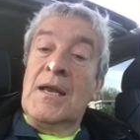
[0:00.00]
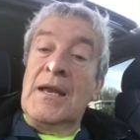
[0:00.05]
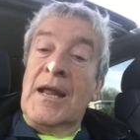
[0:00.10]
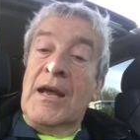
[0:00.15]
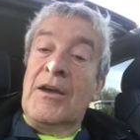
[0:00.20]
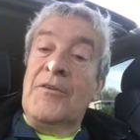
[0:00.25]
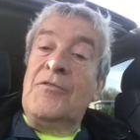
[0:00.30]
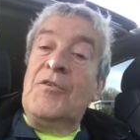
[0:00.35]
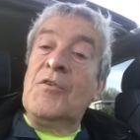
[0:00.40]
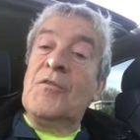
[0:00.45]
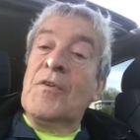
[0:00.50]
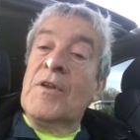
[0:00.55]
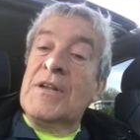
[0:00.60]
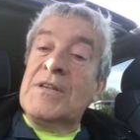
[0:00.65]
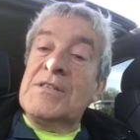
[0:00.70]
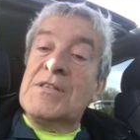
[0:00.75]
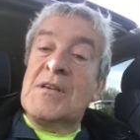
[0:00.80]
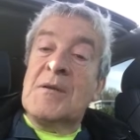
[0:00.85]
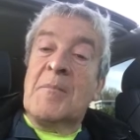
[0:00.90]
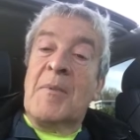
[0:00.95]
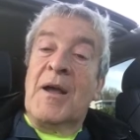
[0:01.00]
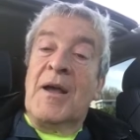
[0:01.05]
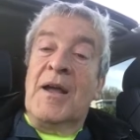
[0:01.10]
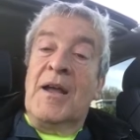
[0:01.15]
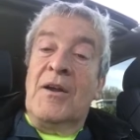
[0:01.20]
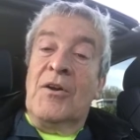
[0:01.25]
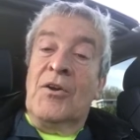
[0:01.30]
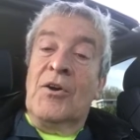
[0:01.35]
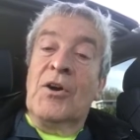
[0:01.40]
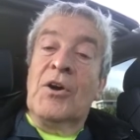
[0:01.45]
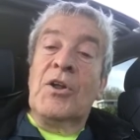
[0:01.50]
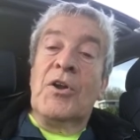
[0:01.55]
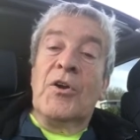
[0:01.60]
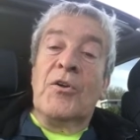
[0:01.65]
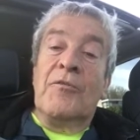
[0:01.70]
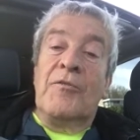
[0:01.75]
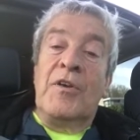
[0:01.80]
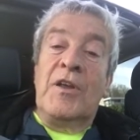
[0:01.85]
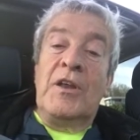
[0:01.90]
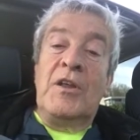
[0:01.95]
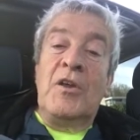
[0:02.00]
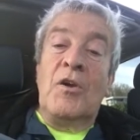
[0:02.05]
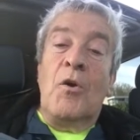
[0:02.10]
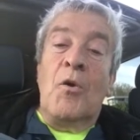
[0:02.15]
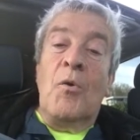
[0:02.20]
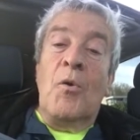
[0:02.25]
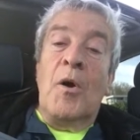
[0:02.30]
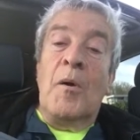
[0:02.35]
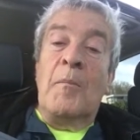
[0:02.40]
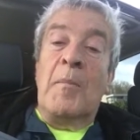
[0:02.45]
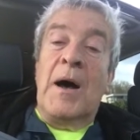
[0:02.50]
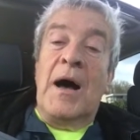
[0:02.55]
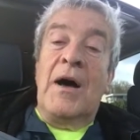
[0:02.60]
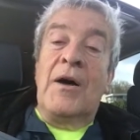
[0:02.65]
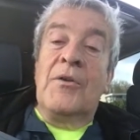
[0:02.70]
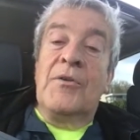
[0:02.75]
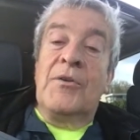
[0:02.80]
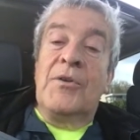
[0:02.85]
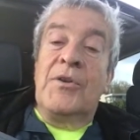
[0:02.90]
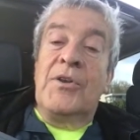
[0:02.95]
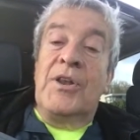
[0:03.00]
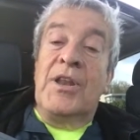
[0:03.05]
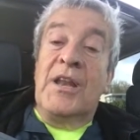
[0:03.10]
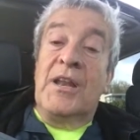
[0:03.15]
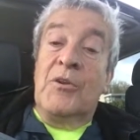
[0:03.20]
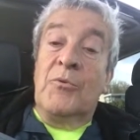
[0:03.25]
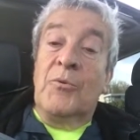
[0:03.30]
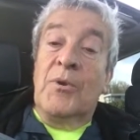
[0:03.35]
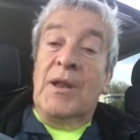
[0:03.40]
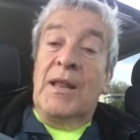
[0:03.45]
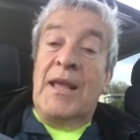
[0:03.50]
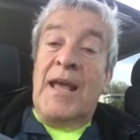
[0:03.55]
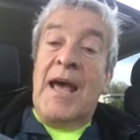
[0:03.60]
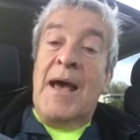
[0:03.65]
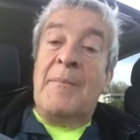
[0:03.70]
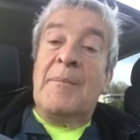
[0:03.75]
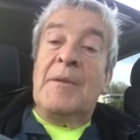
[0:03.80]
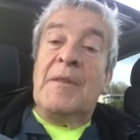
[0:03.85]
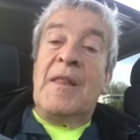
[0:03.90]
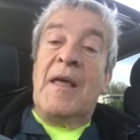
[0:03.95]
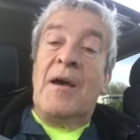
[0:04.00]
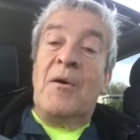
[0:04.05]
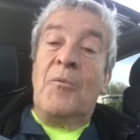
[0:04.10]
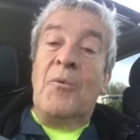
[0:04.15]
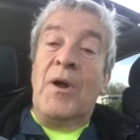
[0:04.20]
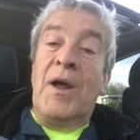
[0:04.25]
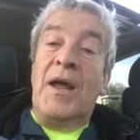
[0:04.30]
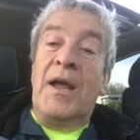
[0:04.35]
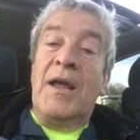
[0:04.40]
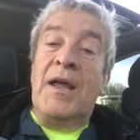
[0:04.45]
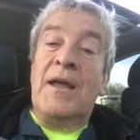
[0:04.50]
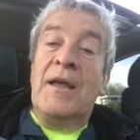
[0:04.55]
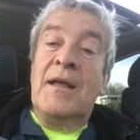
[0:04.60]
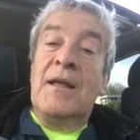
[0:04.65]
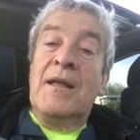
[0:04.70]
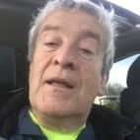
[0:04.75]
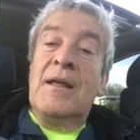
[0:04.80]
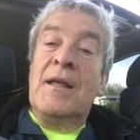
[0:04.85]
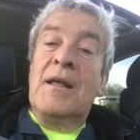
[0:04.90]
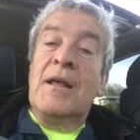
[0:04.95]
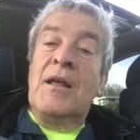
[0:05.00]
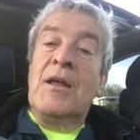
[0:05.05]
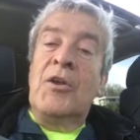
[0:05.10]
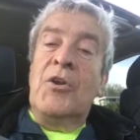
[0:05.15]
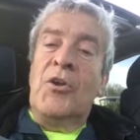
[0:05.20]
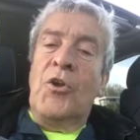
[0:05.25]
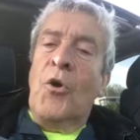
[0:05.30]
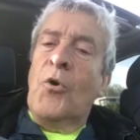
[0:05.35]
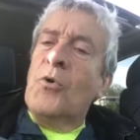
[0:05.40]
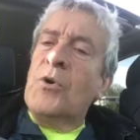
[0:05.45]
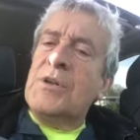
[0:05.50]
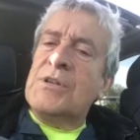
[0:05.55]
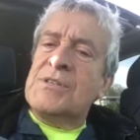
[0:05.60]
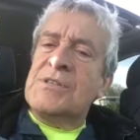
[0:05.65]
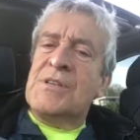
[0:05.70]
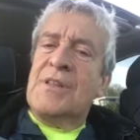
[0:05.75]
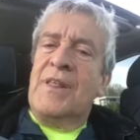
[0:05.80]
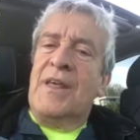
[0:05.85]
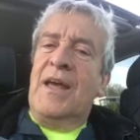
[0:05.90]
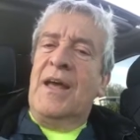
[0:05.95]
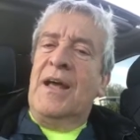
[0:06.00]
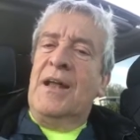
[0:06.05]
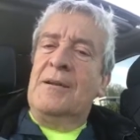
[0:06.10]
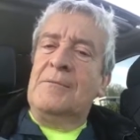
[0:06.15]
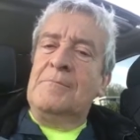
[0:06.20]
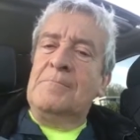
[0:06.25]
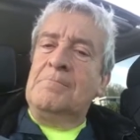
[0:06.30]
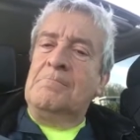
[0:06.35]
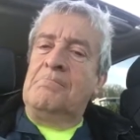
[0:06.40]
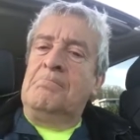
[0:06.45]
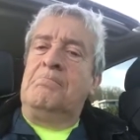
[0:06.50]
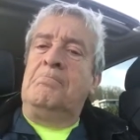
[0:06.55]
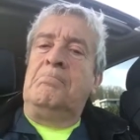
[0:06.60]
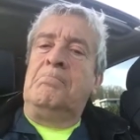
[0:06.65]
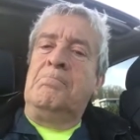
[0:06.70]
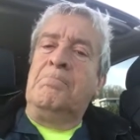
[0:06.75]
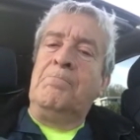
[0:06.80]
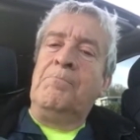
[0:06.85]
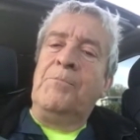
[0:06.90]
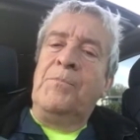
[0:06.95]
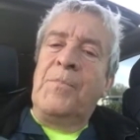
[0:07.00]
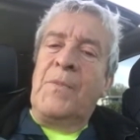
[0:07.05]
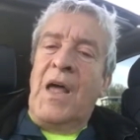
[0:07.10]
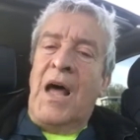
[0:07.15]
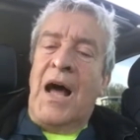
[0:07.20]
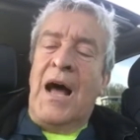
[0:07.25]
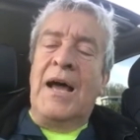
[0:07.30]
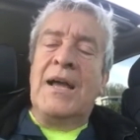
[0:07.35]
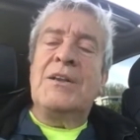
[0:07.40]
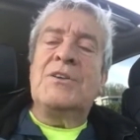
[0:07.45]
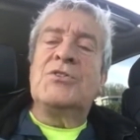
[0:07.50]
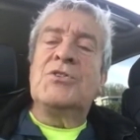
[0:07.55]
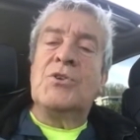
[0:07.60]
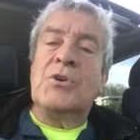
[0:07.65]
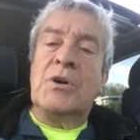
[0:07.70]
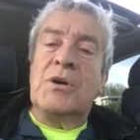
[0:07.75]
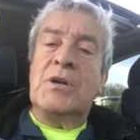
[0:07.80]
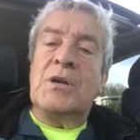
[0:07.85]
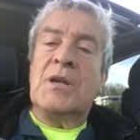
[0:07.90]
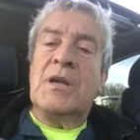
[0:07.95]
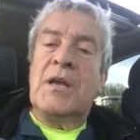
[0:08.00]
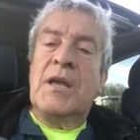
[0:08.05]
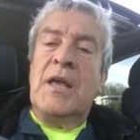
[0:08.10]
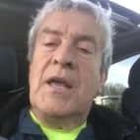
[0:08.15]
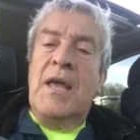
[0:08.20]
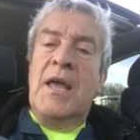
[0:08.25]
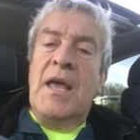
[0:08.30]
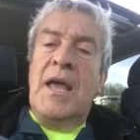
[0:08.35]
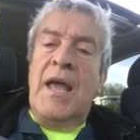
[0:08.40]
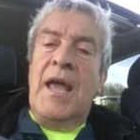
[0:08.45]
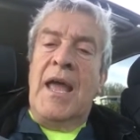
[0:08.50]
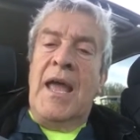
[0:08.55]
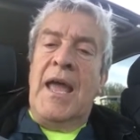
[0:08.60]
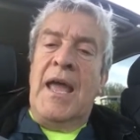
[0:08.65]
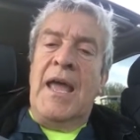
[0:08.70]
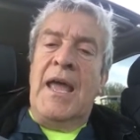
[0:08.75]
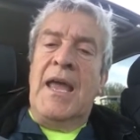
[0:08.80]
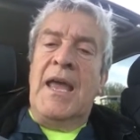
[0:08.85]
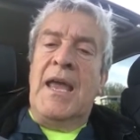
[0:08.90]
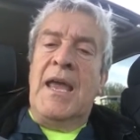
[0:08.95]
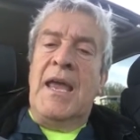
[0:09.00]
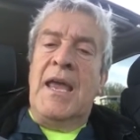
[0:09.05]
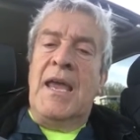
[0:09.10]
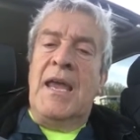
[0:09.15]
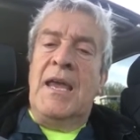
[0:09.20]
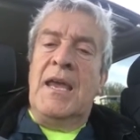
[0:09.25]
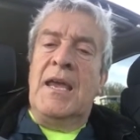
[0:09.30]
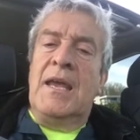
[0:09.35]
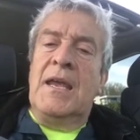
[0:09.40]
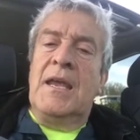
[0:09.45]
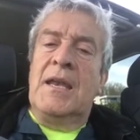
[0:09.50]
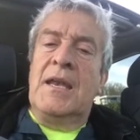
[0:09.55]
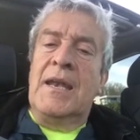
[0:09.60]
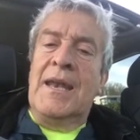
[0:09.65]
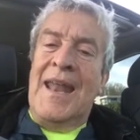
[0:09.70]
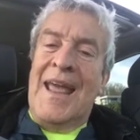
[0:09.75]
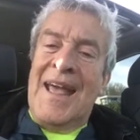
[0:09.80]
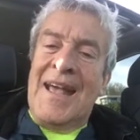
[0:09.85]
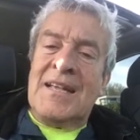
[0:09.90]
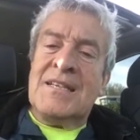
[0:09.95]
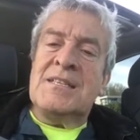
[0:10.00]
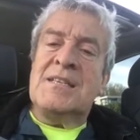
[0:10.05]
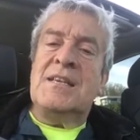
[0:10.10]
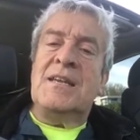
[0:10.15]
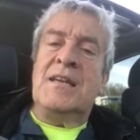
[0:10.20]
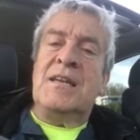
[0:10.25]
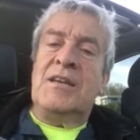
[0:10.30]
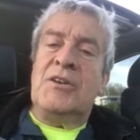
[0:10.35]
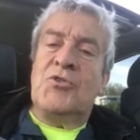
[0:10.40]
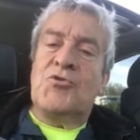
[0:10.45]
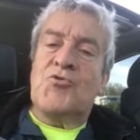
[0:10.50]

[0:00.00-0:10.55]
Now, if you've listened to my earlier video about did it really happen that way, notice that I took a nasty